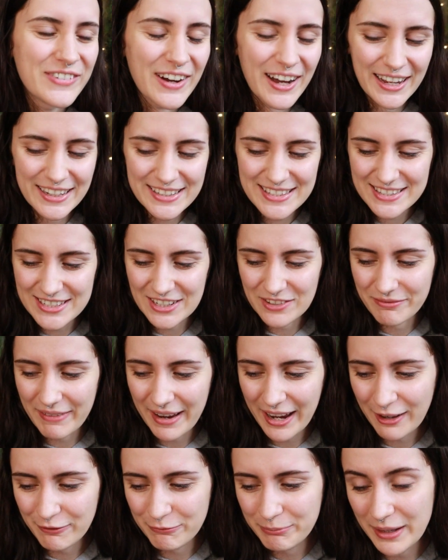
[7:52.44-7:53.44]
but there
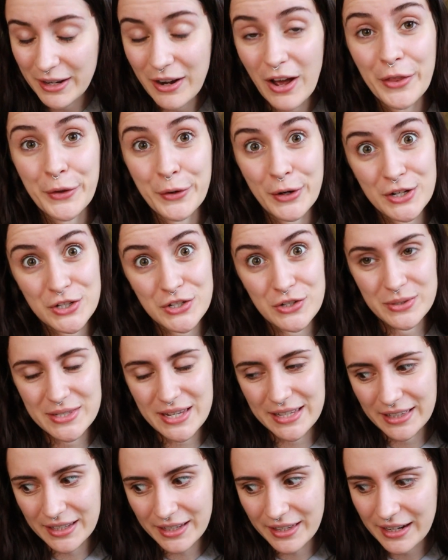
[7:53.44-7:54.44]
may have been other issues
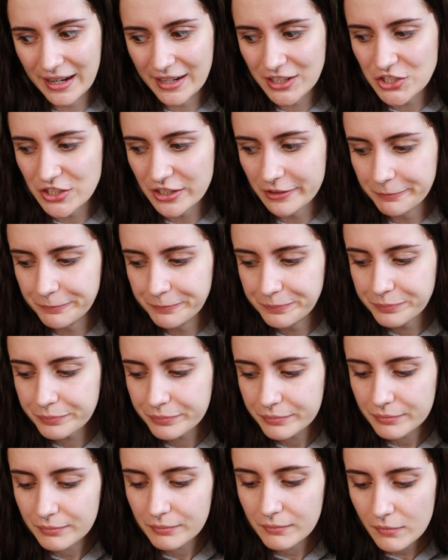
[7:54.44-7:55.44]
in the connection.
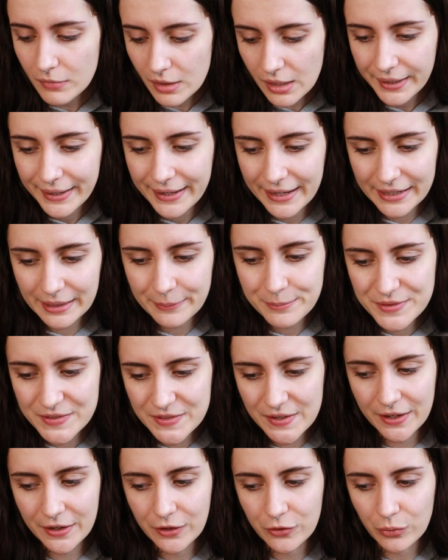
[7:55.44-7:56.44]
And I'm
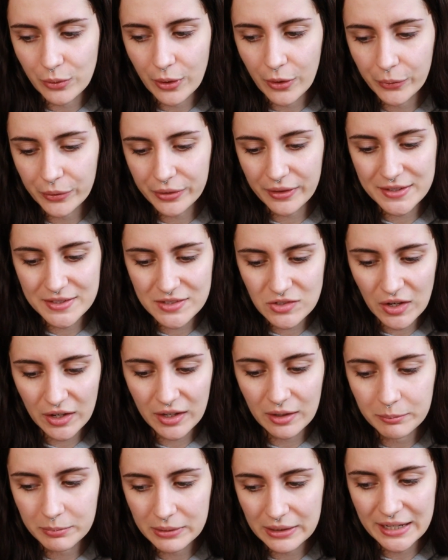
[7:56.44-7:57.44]
seeing growth has
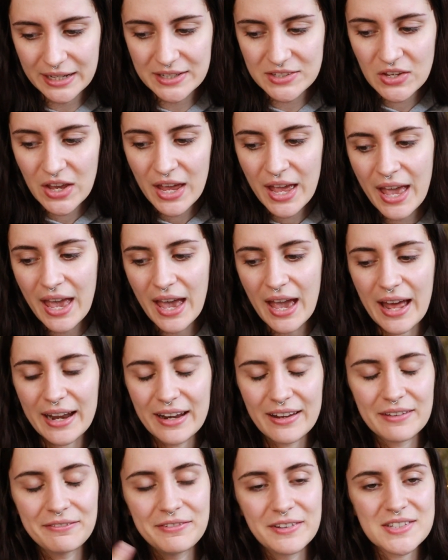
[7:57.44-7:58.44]
taken place.
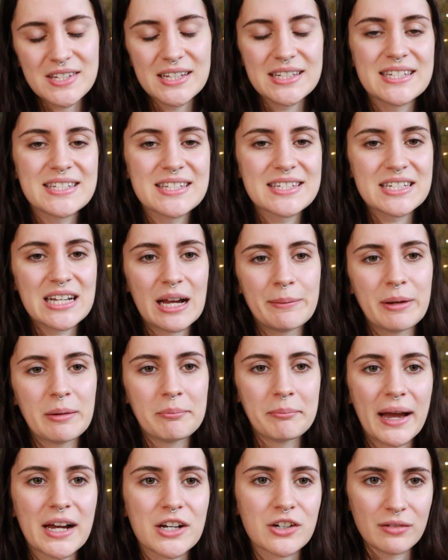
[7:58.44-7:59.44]
And it feels like this is
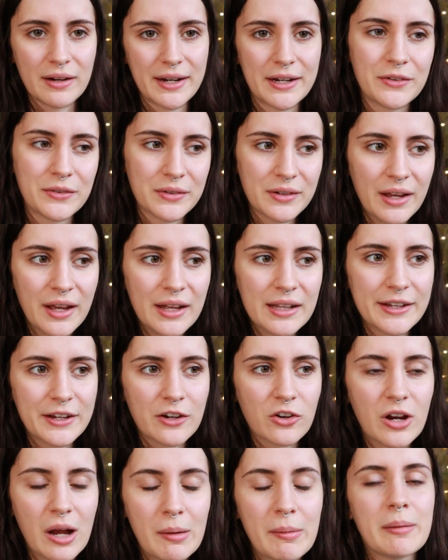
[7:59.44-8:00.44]
coming back around. Like
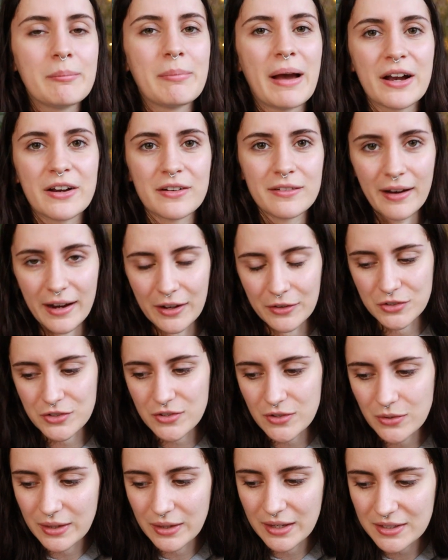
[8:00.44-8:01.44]
you're coming back around
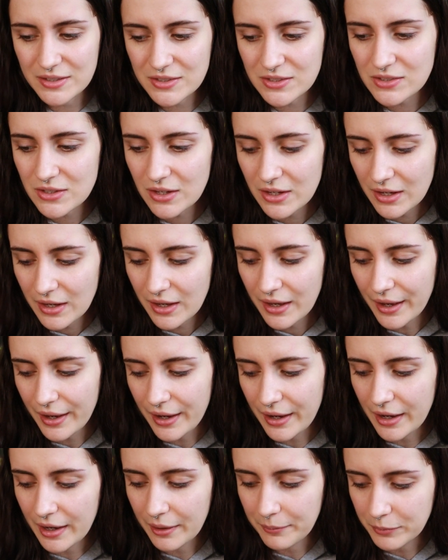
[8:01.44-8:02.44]
this,
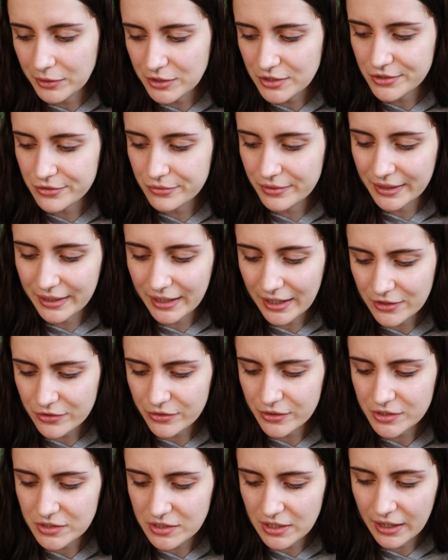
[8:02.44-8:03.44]
um, which is really
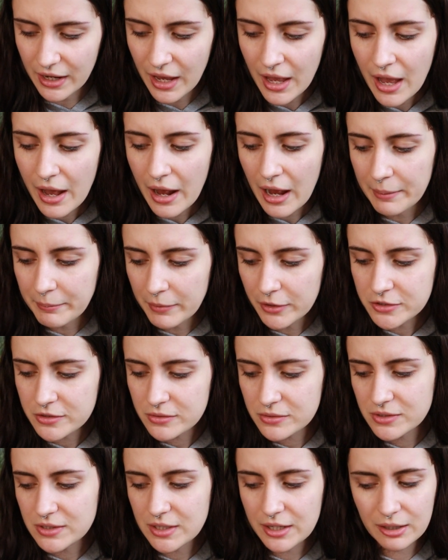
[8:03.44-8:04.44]
interesting. I'm
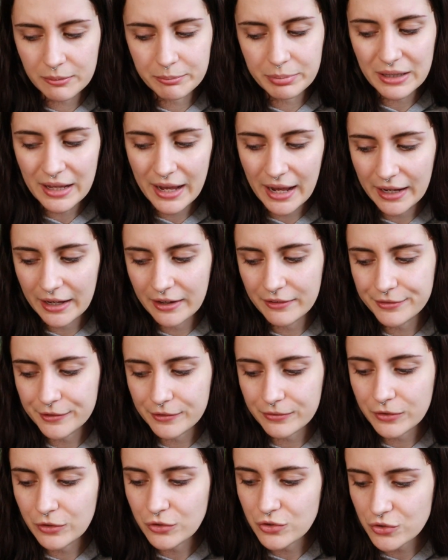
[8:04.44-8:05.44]
also seeing planning
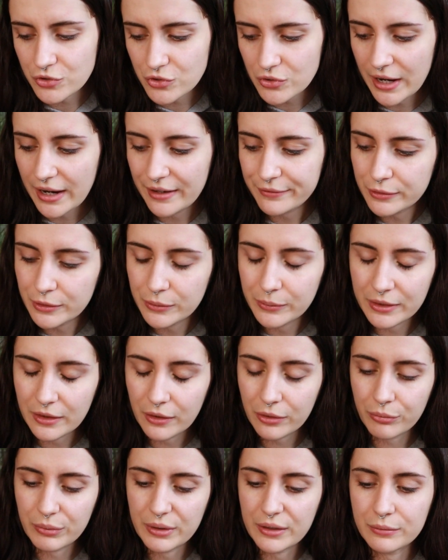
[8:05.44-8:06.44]
for future travel with
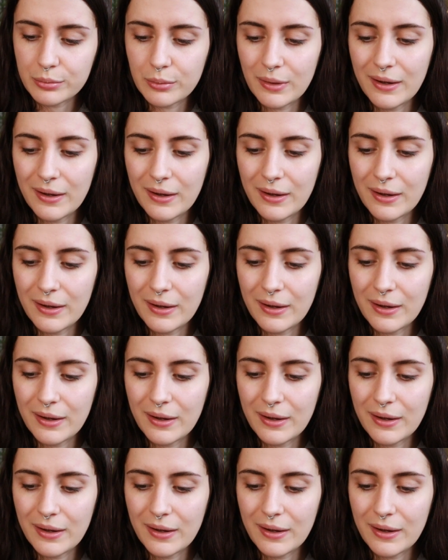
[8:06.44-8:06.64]
the Three of